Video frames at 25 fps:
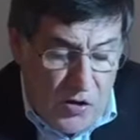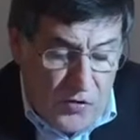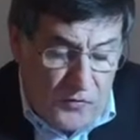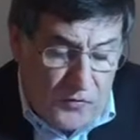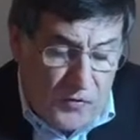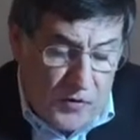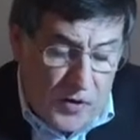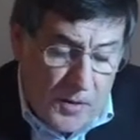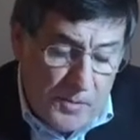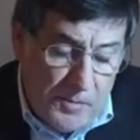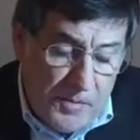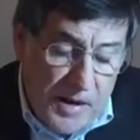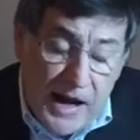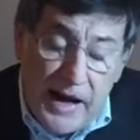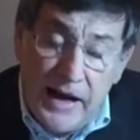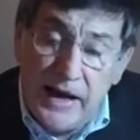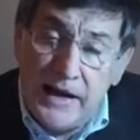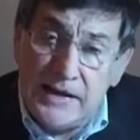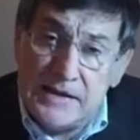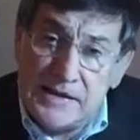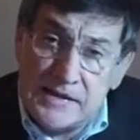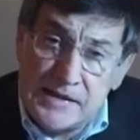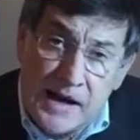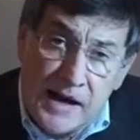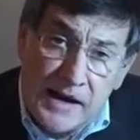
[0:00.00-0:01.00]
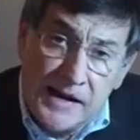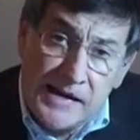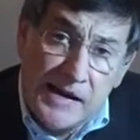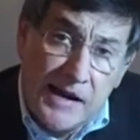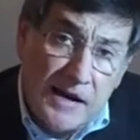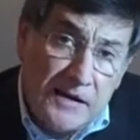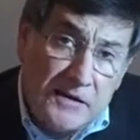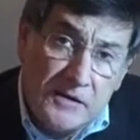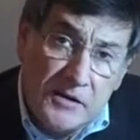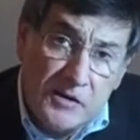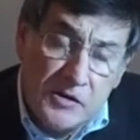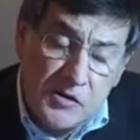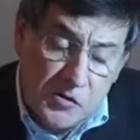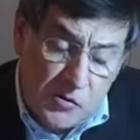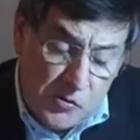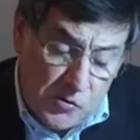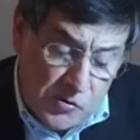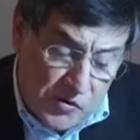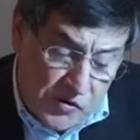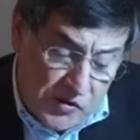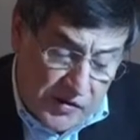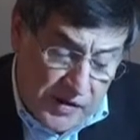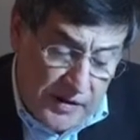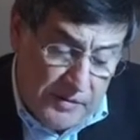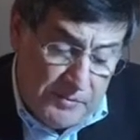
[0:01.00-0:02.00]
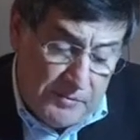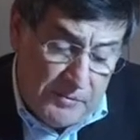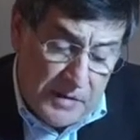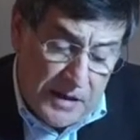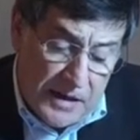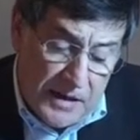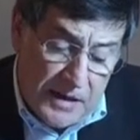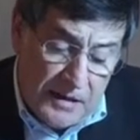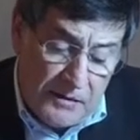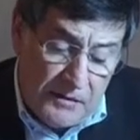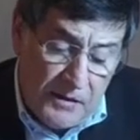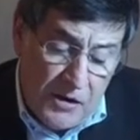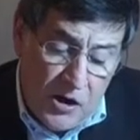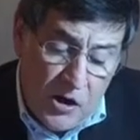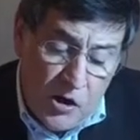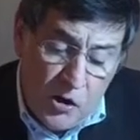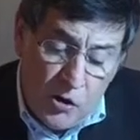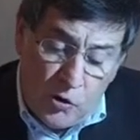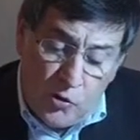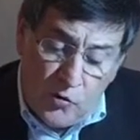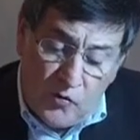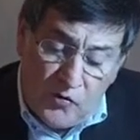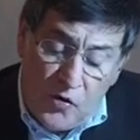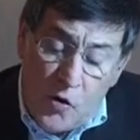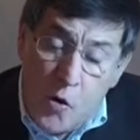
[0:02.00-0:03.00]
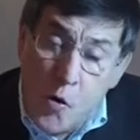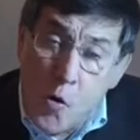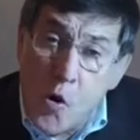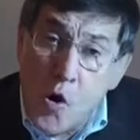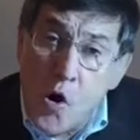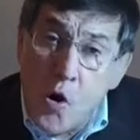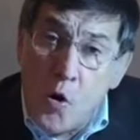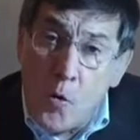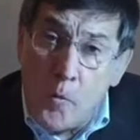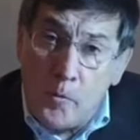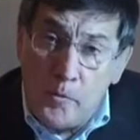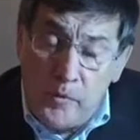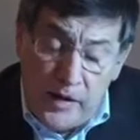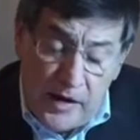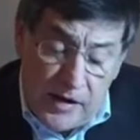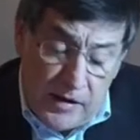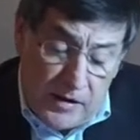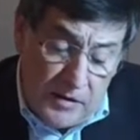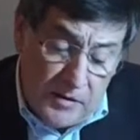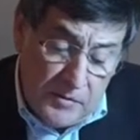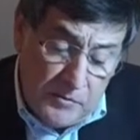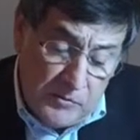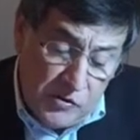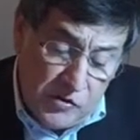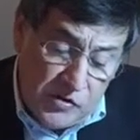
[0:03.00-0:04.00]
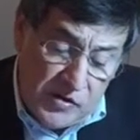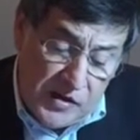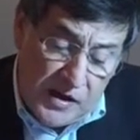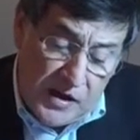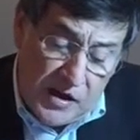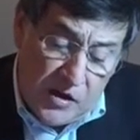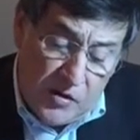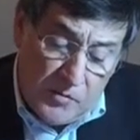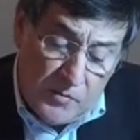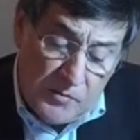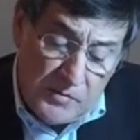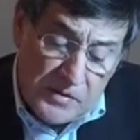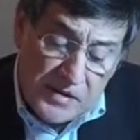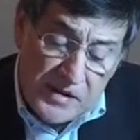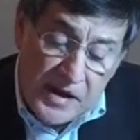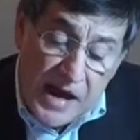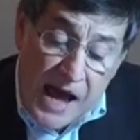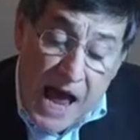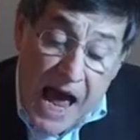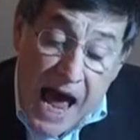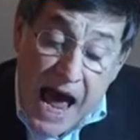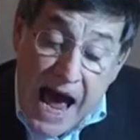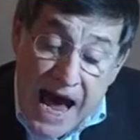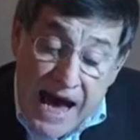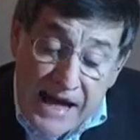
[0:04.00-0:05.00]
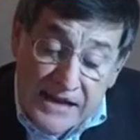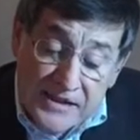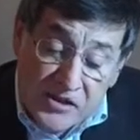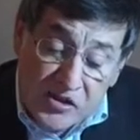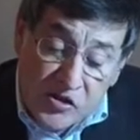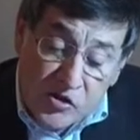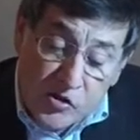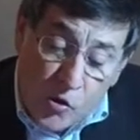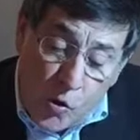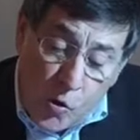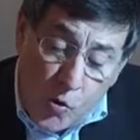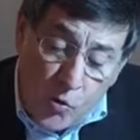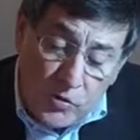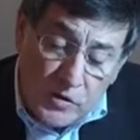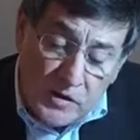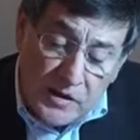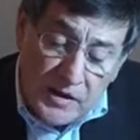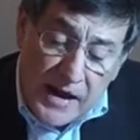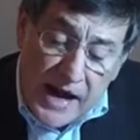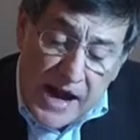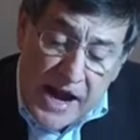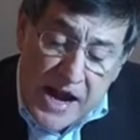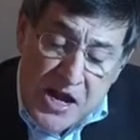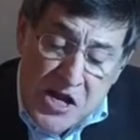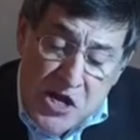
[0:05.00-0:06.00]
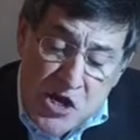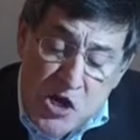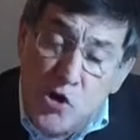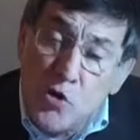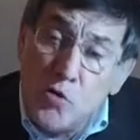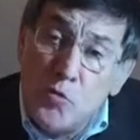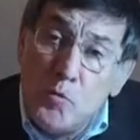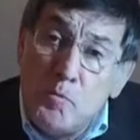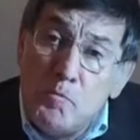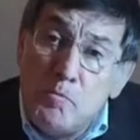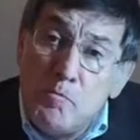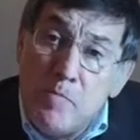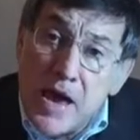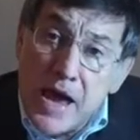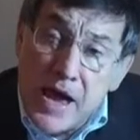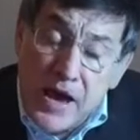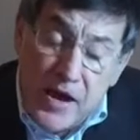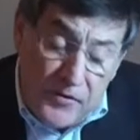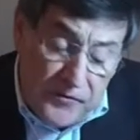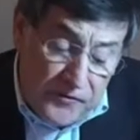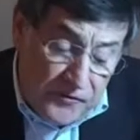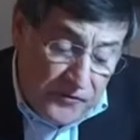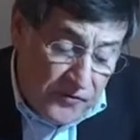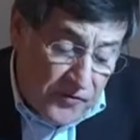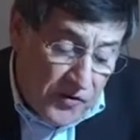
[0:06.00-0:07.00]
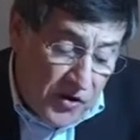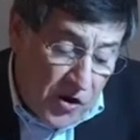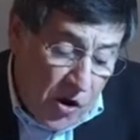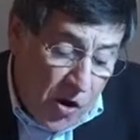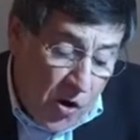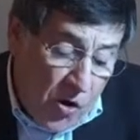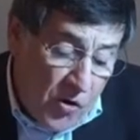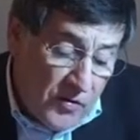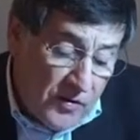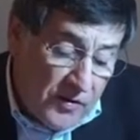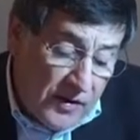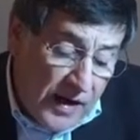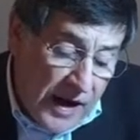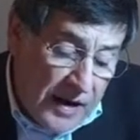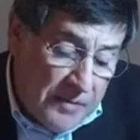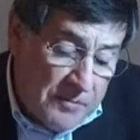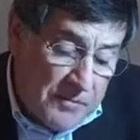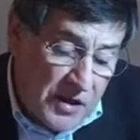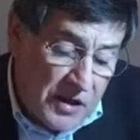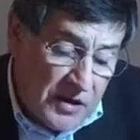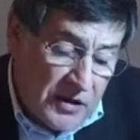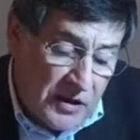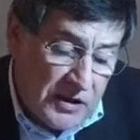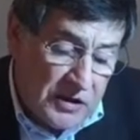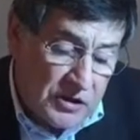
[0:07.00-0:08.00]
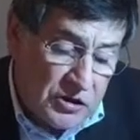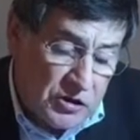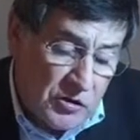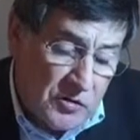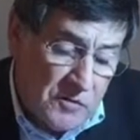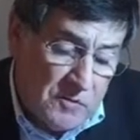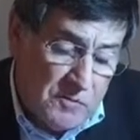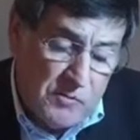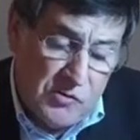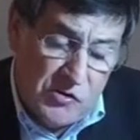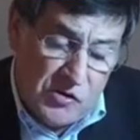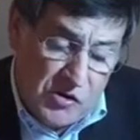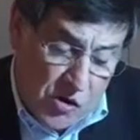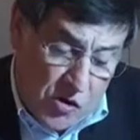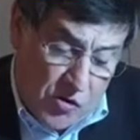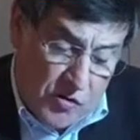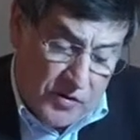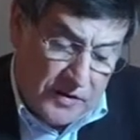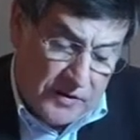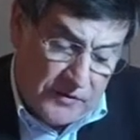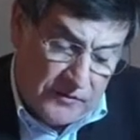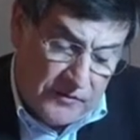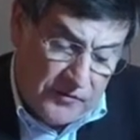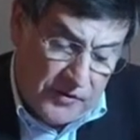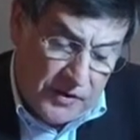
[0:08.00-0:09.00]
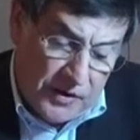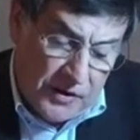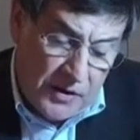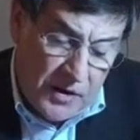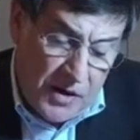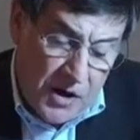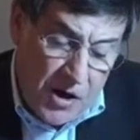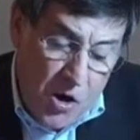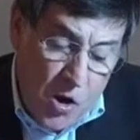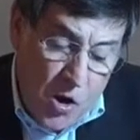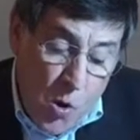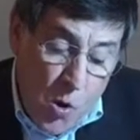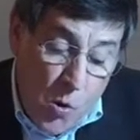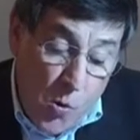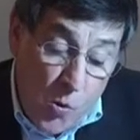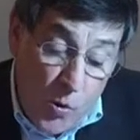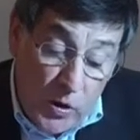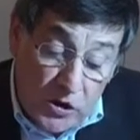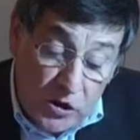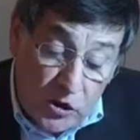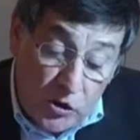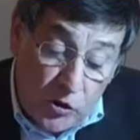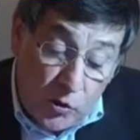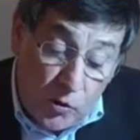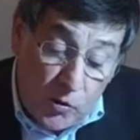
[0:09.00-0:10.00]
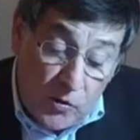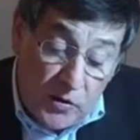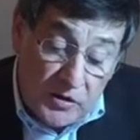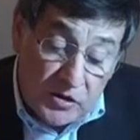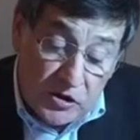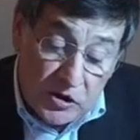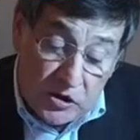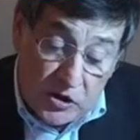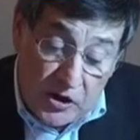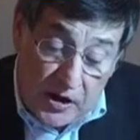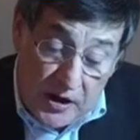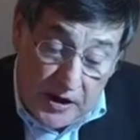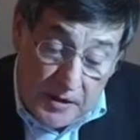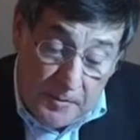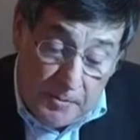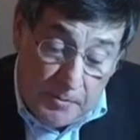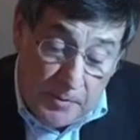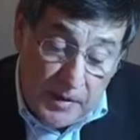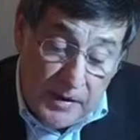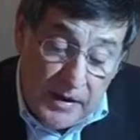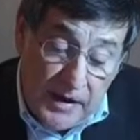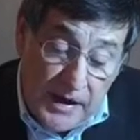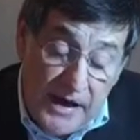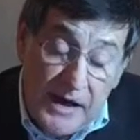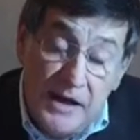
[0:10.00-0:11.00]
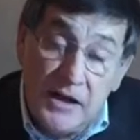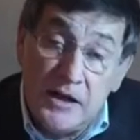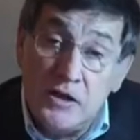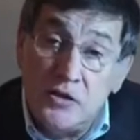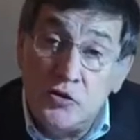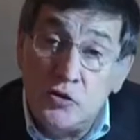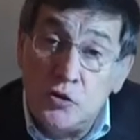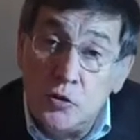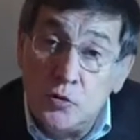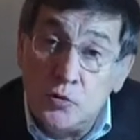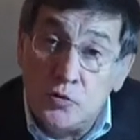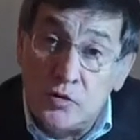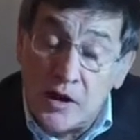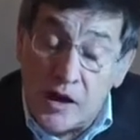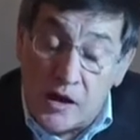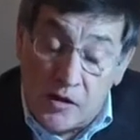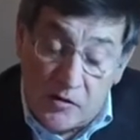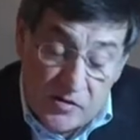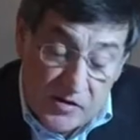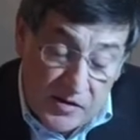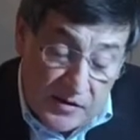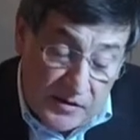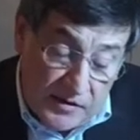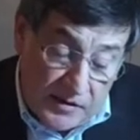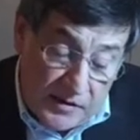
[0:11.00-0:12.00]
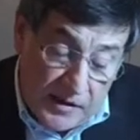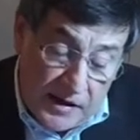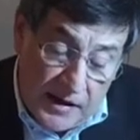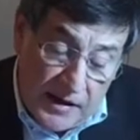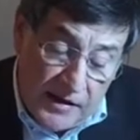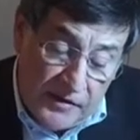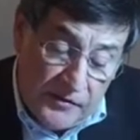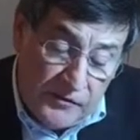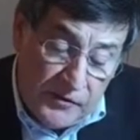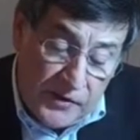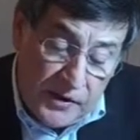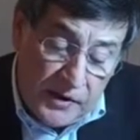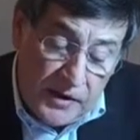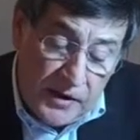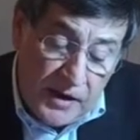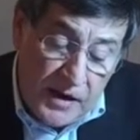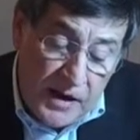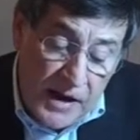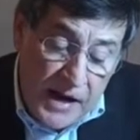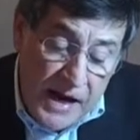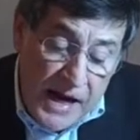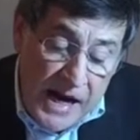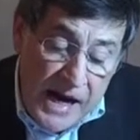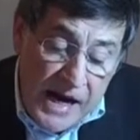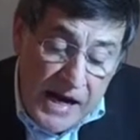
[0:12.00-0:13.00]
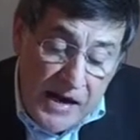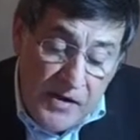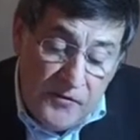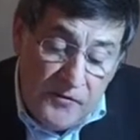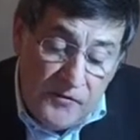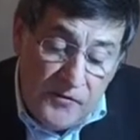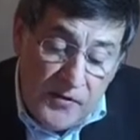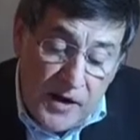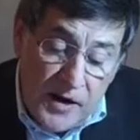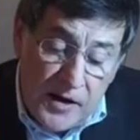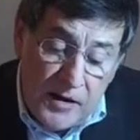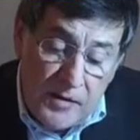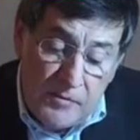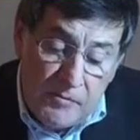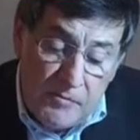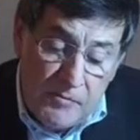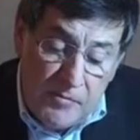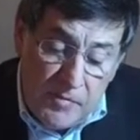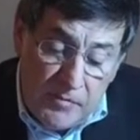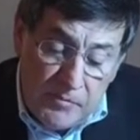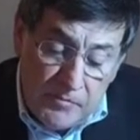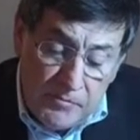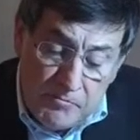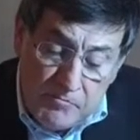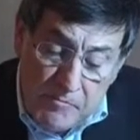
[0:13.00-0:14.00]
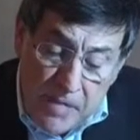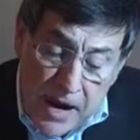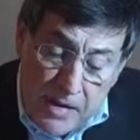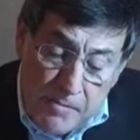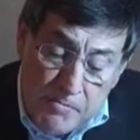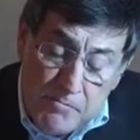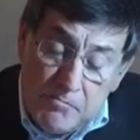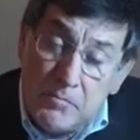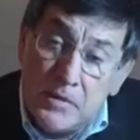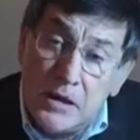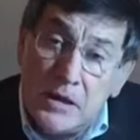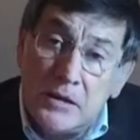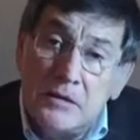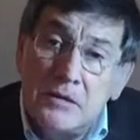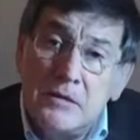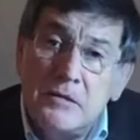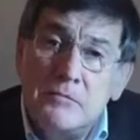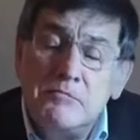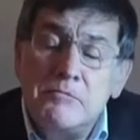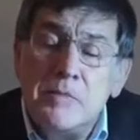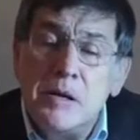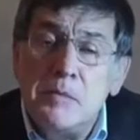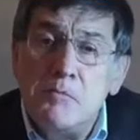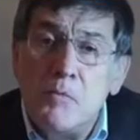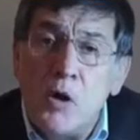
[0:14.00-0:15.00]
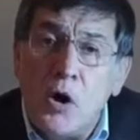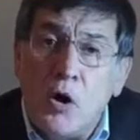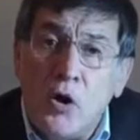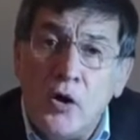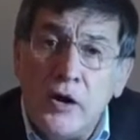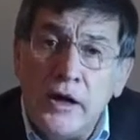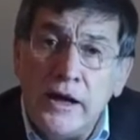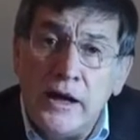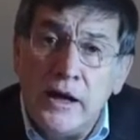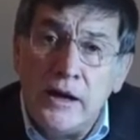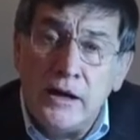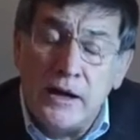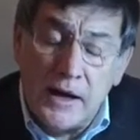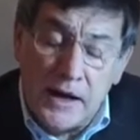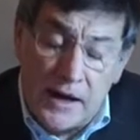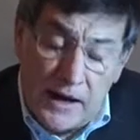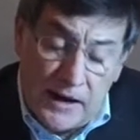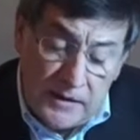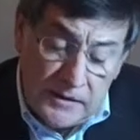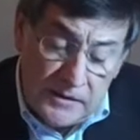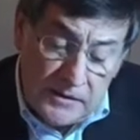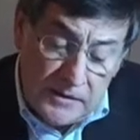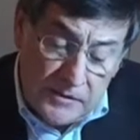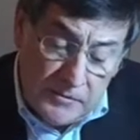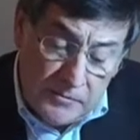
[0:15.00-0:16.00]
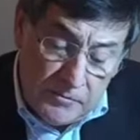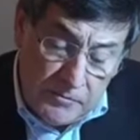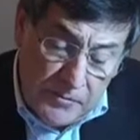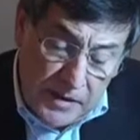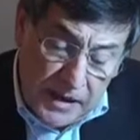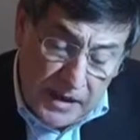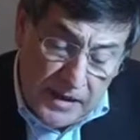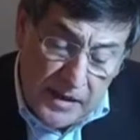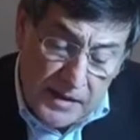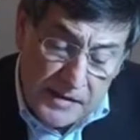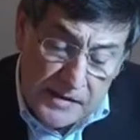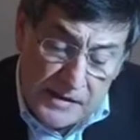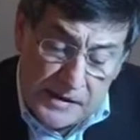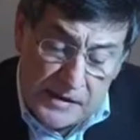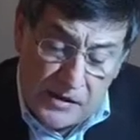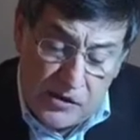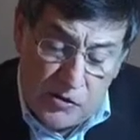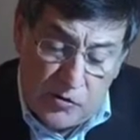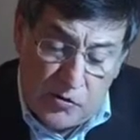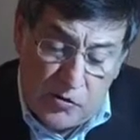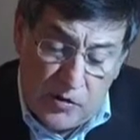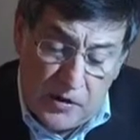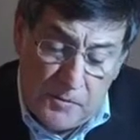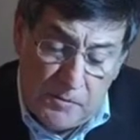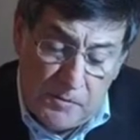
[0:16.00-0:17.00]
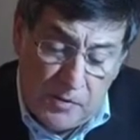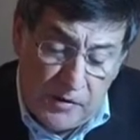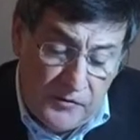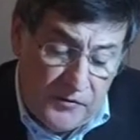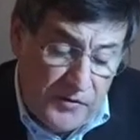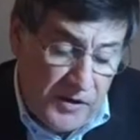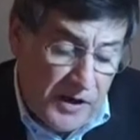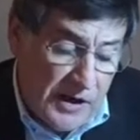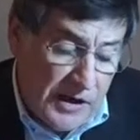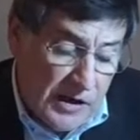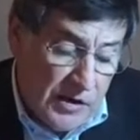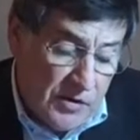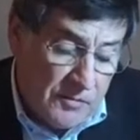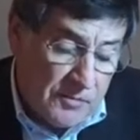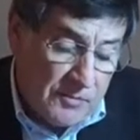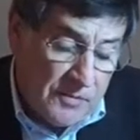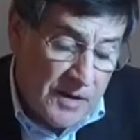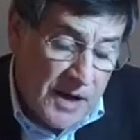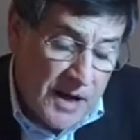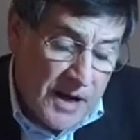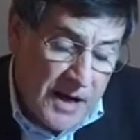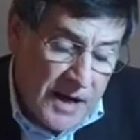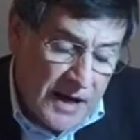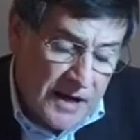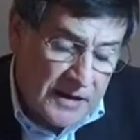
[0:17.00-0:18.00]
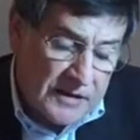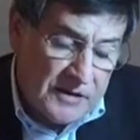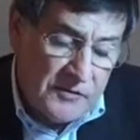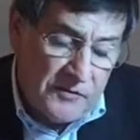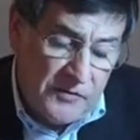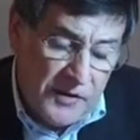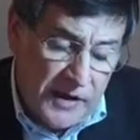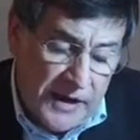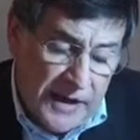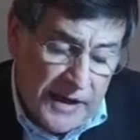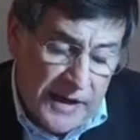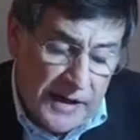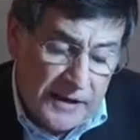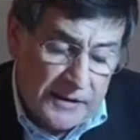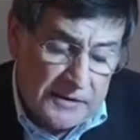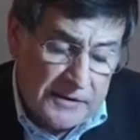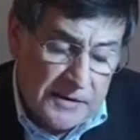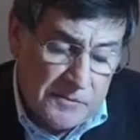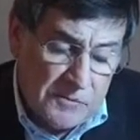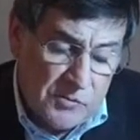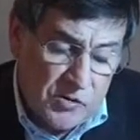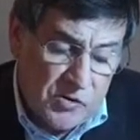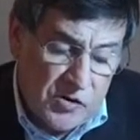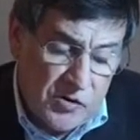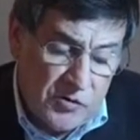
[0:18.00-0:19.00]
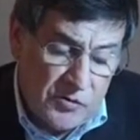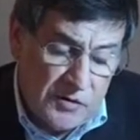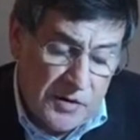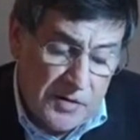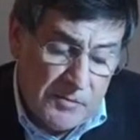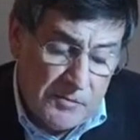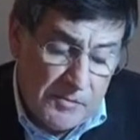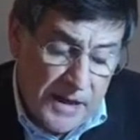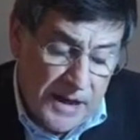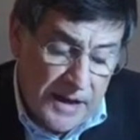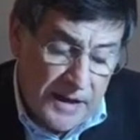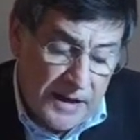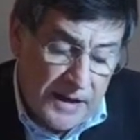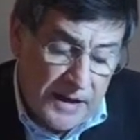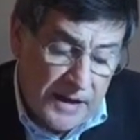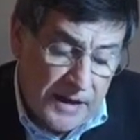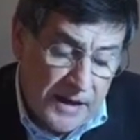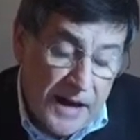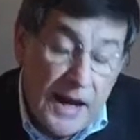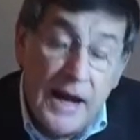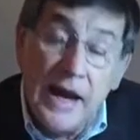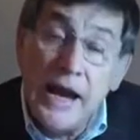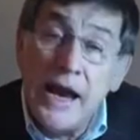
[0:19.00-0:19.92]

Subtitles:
from Ellis Island to Semla to the European museums, has sought a new path on emigration museography, which took shape in 2011 in the MEM, Memoria and Migrazioni pavilion at the Galata Museo del Mare,